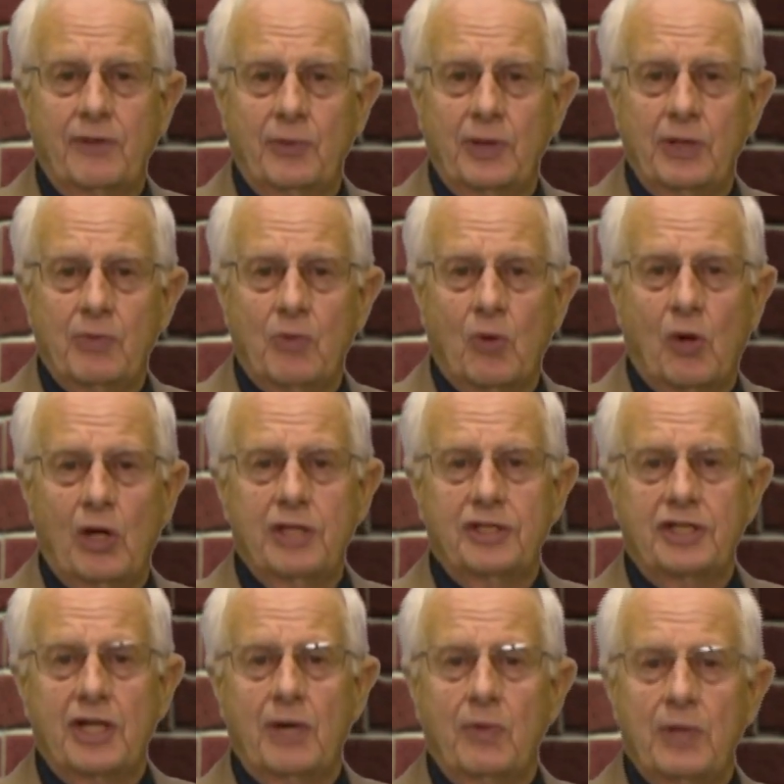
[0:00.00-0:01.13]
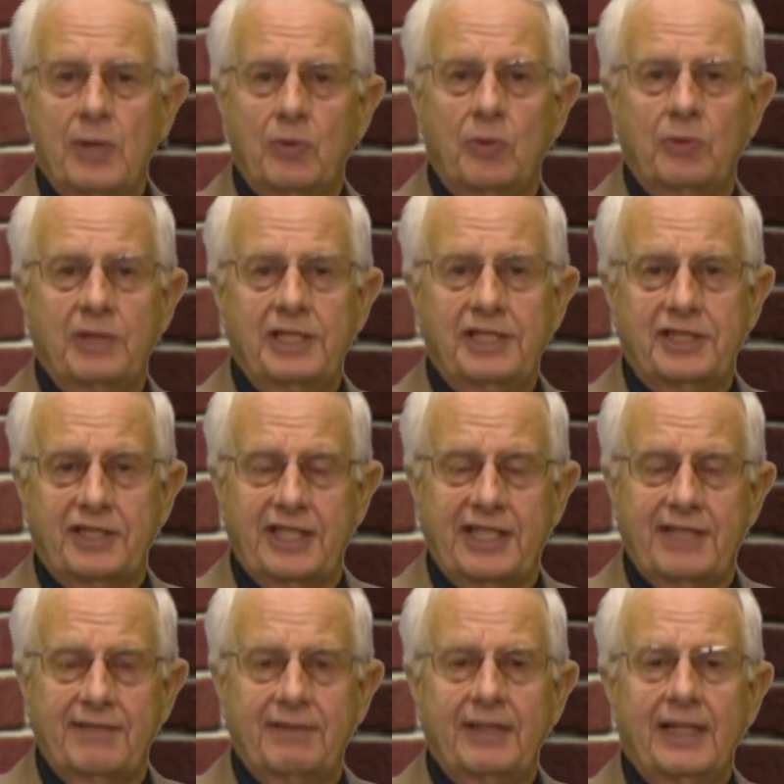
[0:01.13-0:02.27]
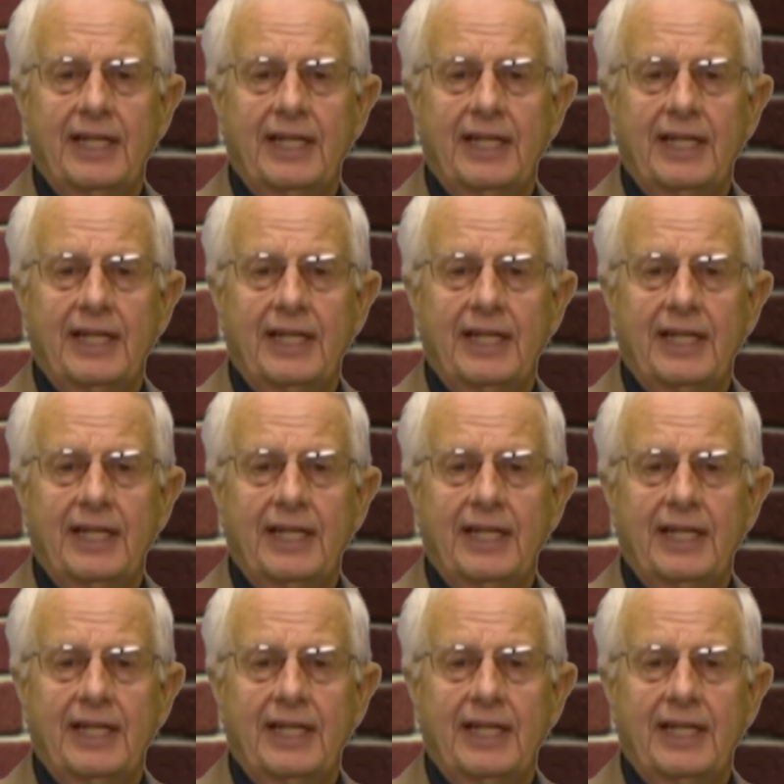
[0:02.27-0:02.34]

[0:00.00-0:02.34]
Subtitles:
the rewards that we will receive